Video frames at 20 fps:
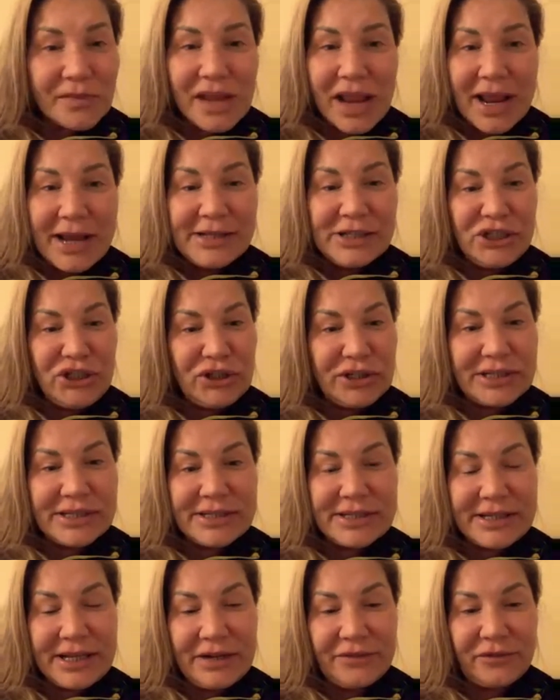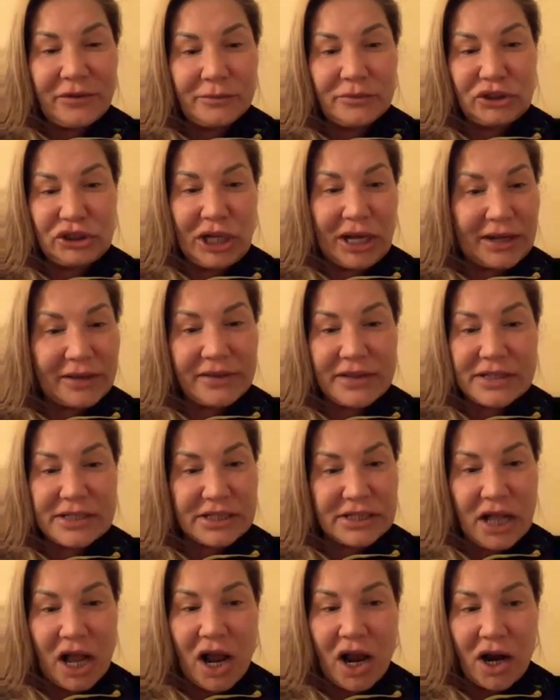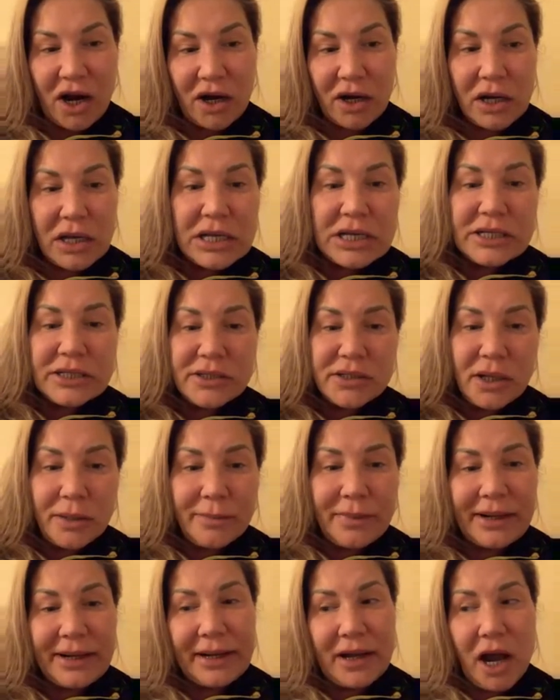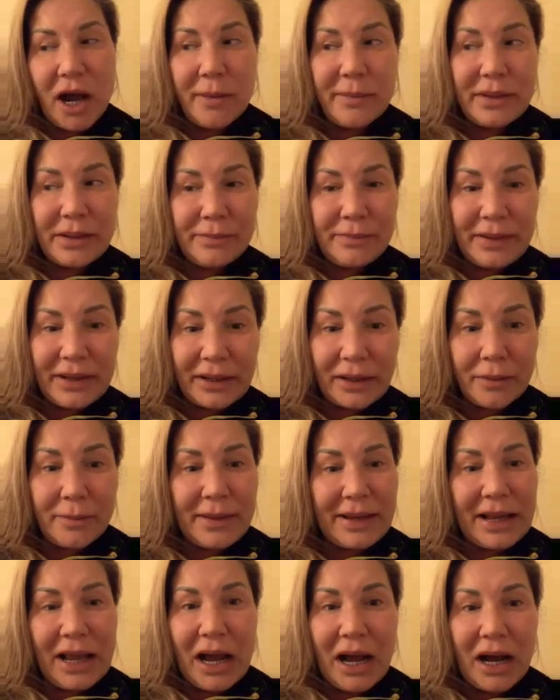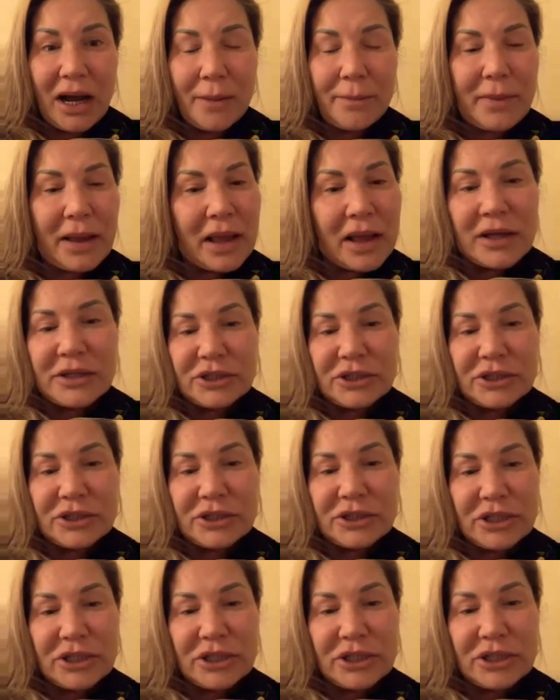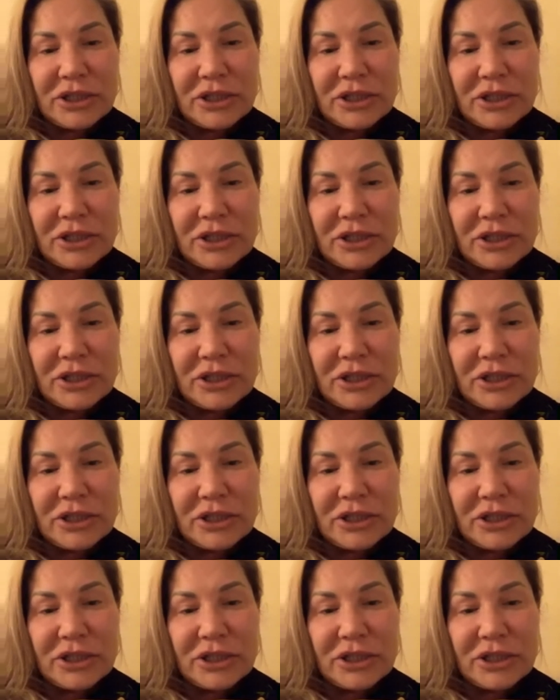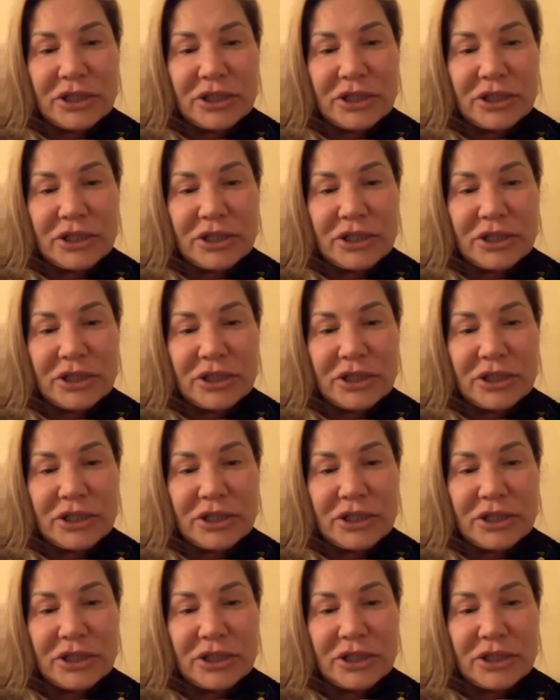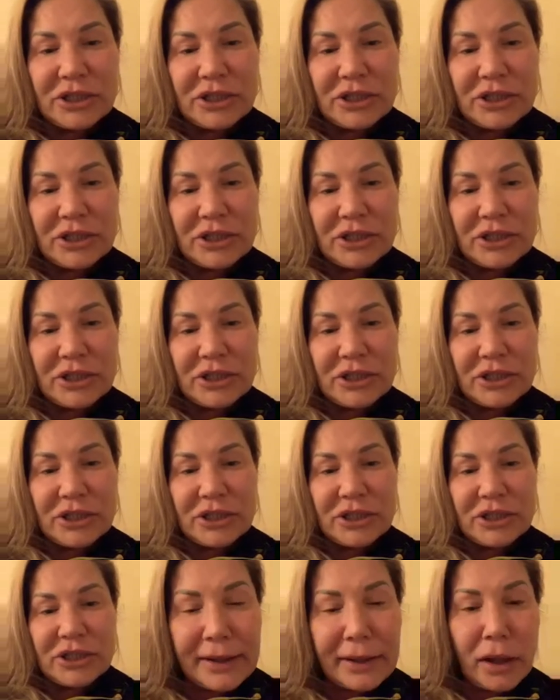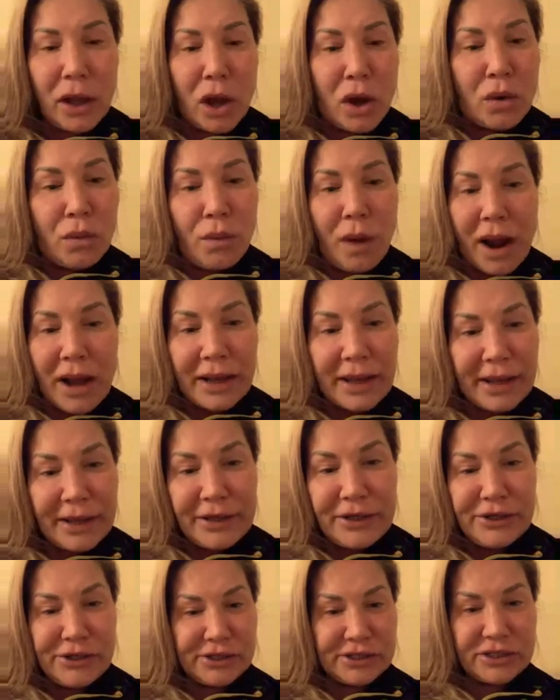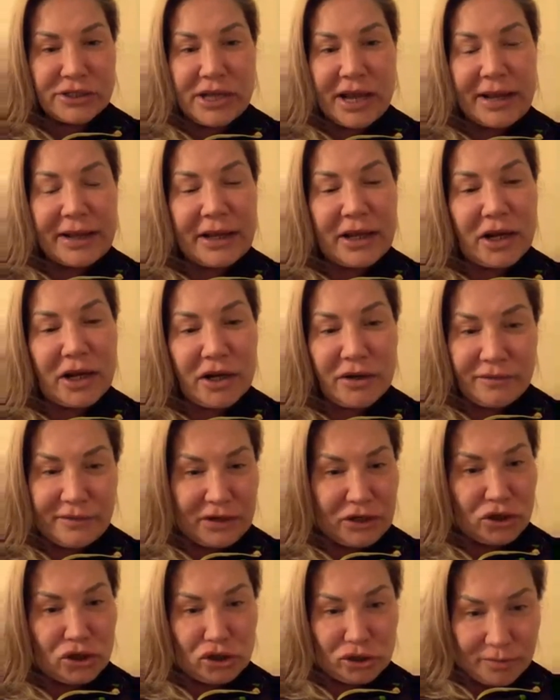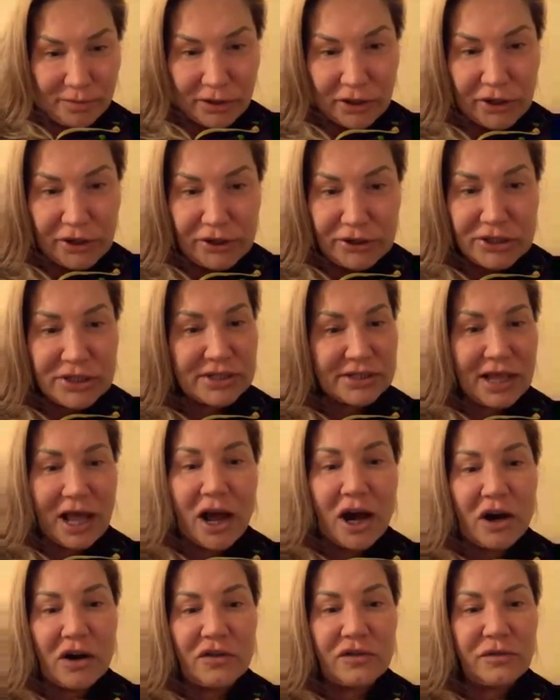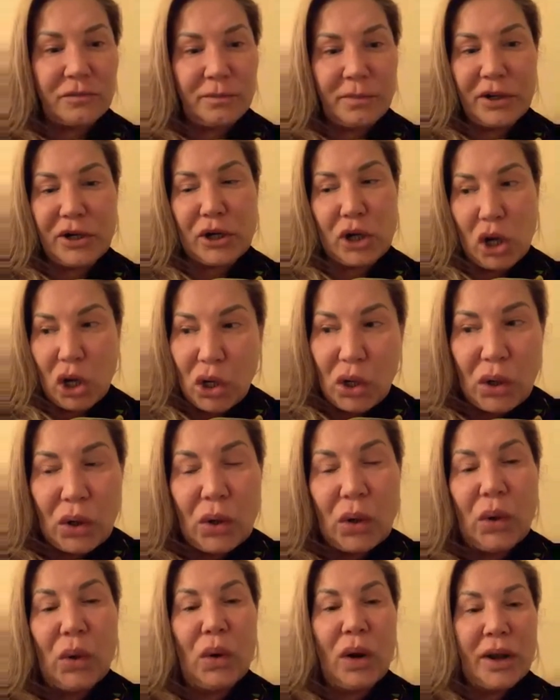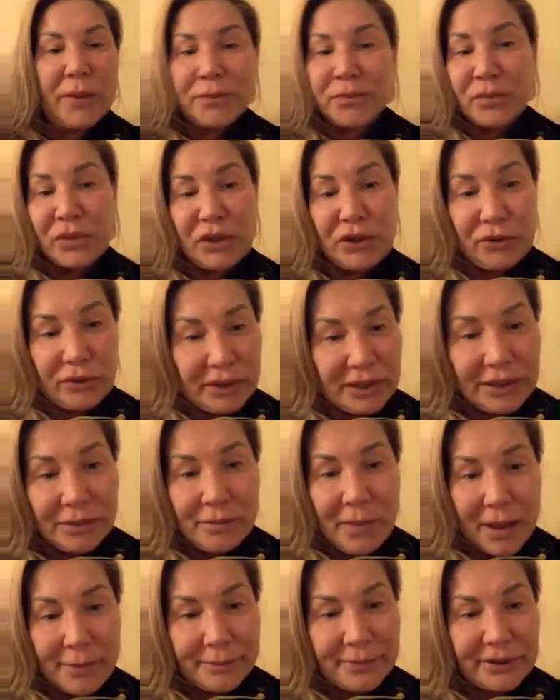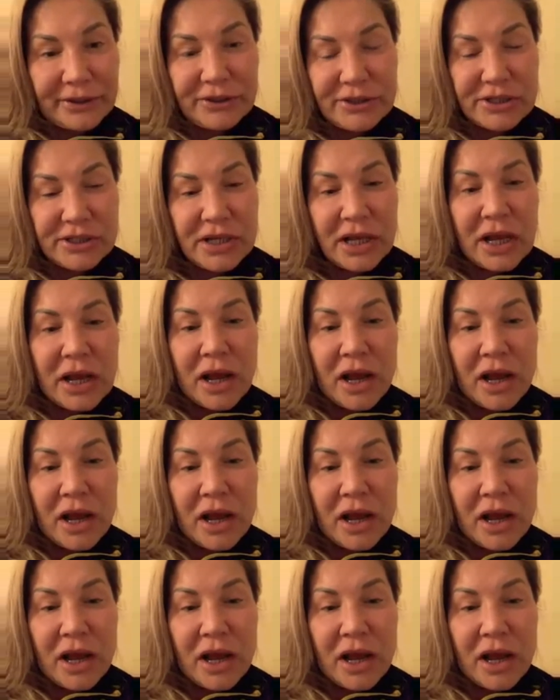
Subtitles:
as you can see from Check the Star, somebody come and pick me up. Check the Star, if you were such a baller and you were so rolling, why can't you just take care of an Uber yourself? But no, you need members